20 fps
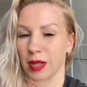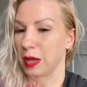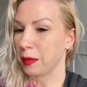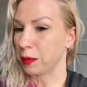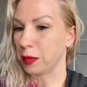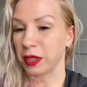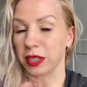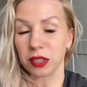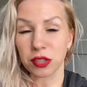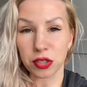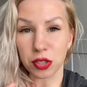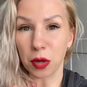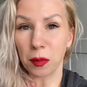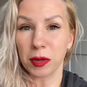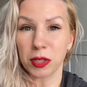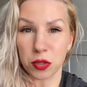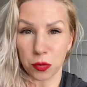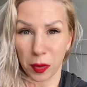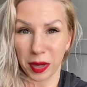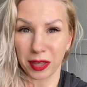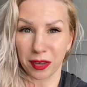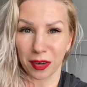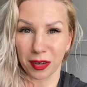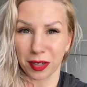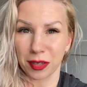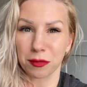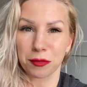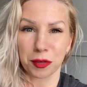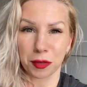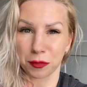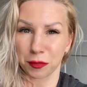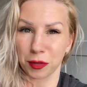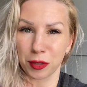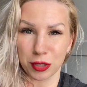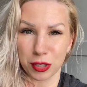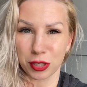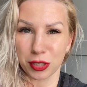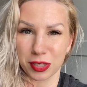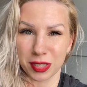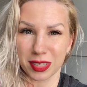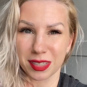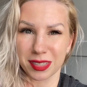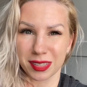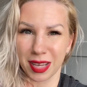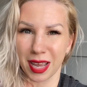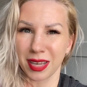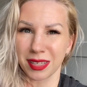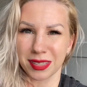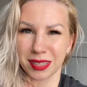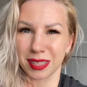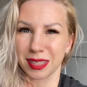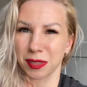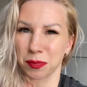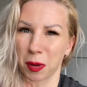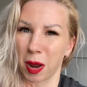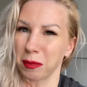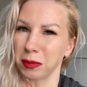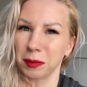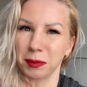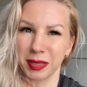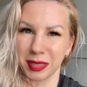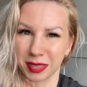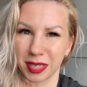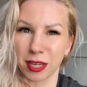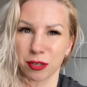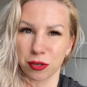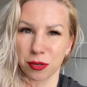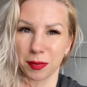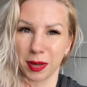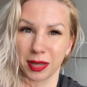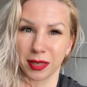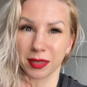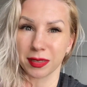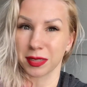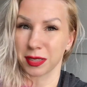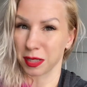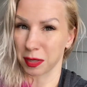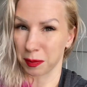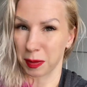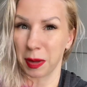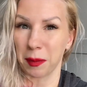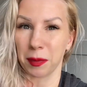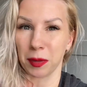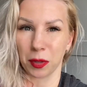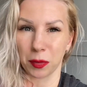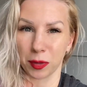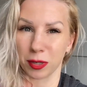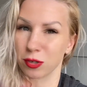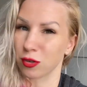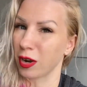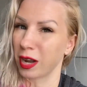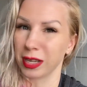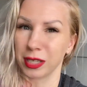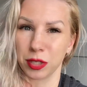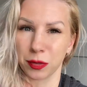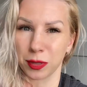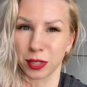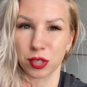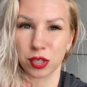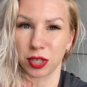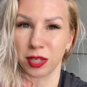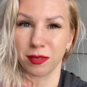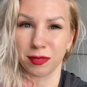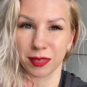Putting so much weight on it for future success is probably detrimental to the people who are trying to achieve